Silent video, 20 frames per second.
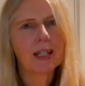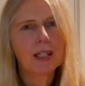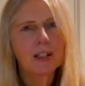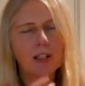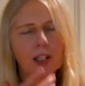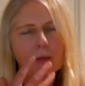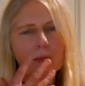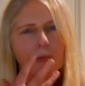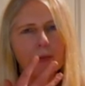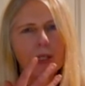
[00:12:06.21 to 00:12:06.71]
So
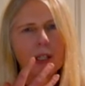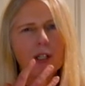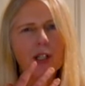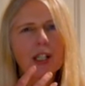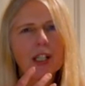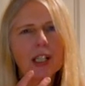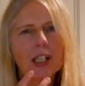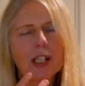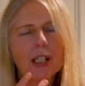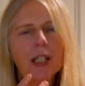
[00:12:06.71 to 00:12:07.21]
the
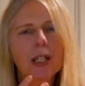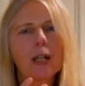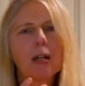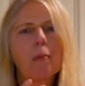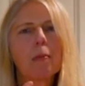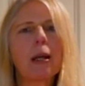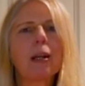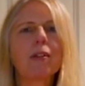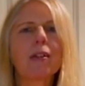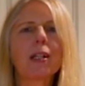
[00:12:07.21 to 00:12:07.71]
bitterness is in your
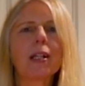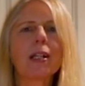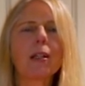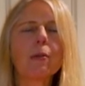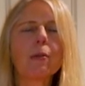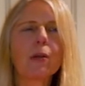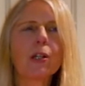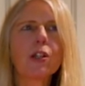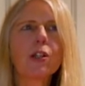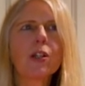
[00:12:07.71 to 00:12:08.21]
mouth. Now the
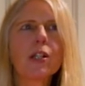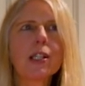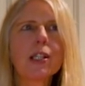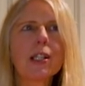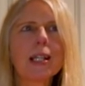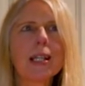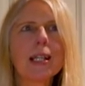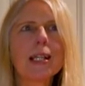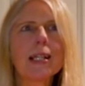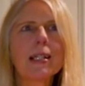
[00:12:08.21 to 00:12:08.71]
bitterness
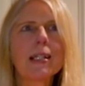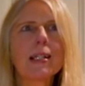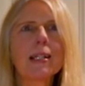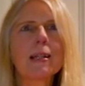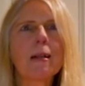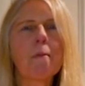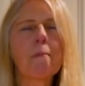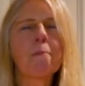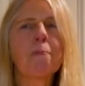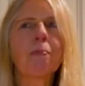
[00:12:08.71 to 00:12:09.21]
is
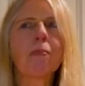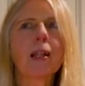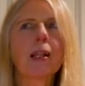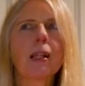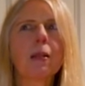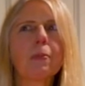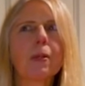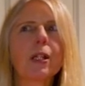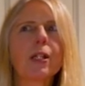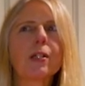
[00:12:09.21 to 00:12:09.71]

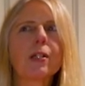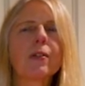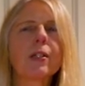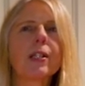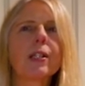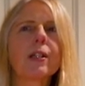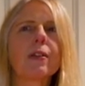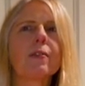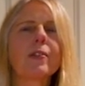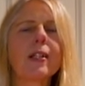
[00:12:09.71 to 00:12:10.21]
the
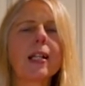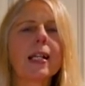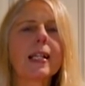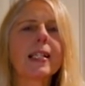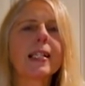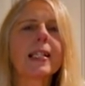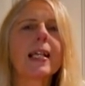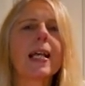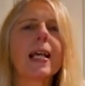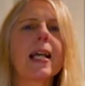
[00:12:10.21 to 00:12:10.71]
bitterness of, let's
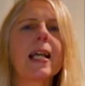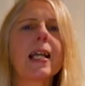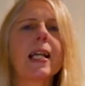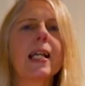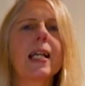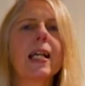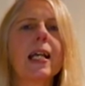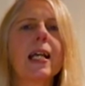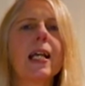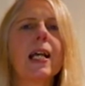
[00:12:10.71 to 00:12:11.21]
say,
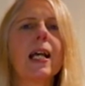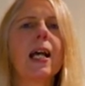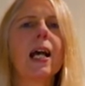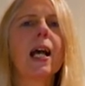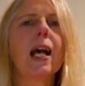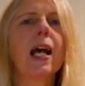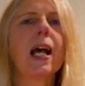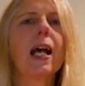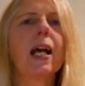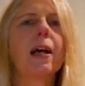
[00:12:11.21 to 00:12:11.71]

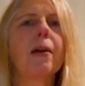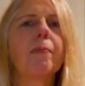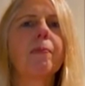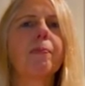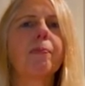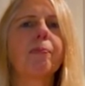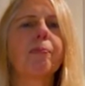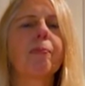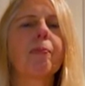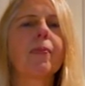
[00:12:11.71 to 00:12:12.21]

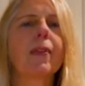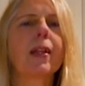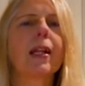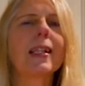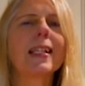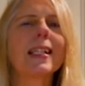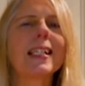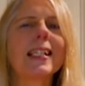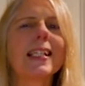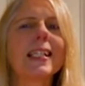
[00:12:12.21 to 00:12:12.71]
the
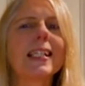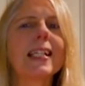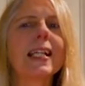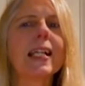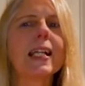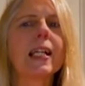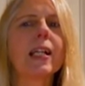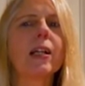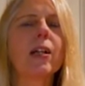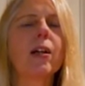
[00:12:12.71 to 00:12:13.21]

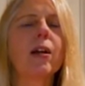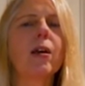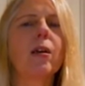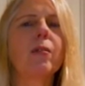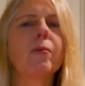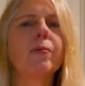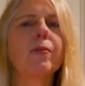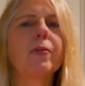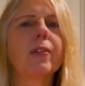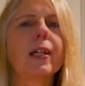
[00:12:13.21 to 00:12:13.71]
skin
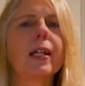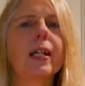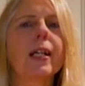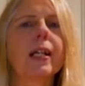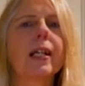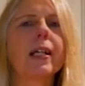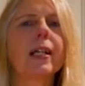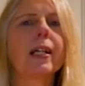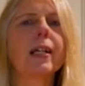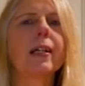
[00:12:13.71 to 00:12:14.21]
of
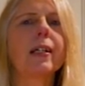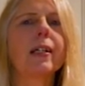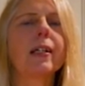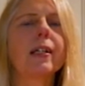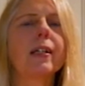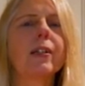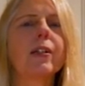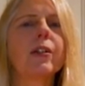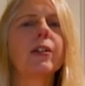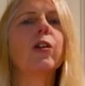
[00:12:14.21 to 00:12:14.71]
a
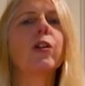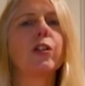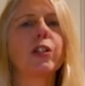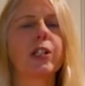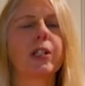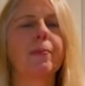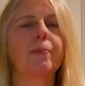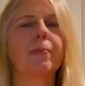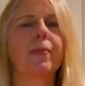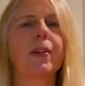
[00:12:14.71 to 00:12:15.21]
nut,
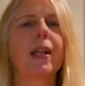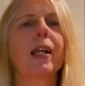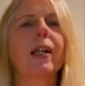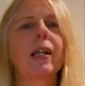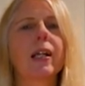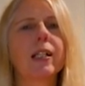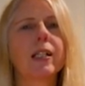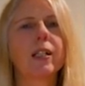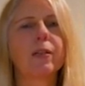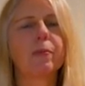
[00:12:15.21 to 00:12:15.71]
that
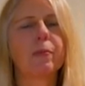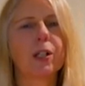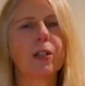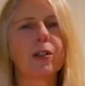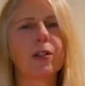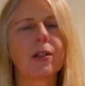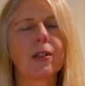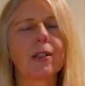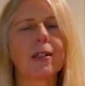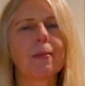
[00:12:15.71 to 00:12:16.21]
kind of
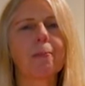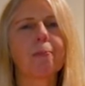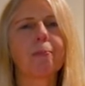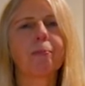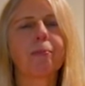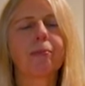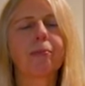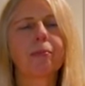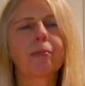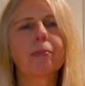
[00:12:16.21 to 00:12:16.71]
bitterness.
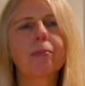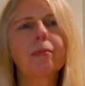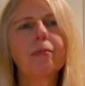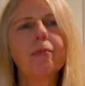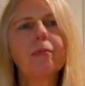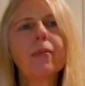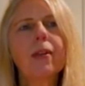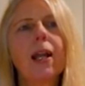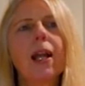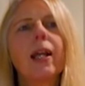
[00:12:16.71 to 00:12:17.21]

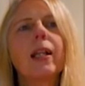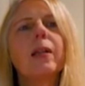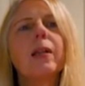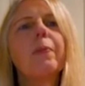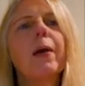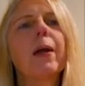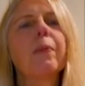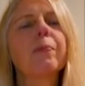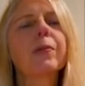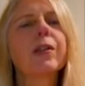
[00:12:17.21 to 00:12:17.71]
And the
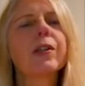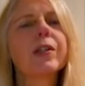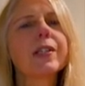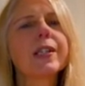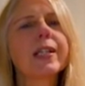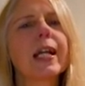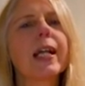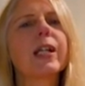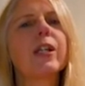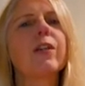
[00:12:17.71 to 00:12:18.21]
pepperiness
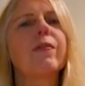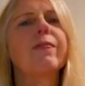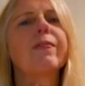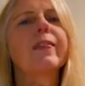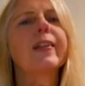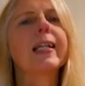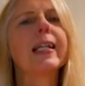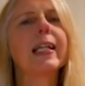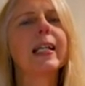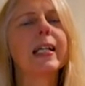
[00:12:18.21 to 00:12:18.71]
then you
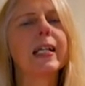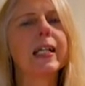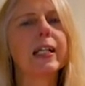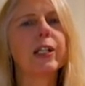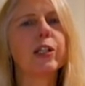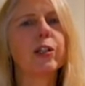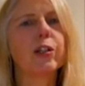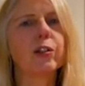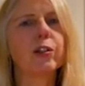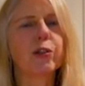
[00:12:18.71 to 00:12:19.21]
feel in
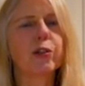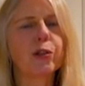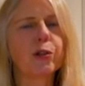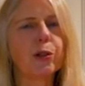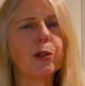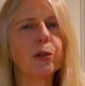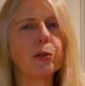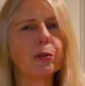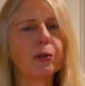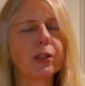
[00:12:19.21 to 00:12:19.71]
your
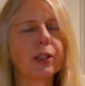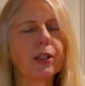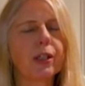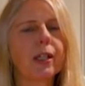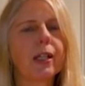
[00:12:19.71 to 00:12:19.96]
throat.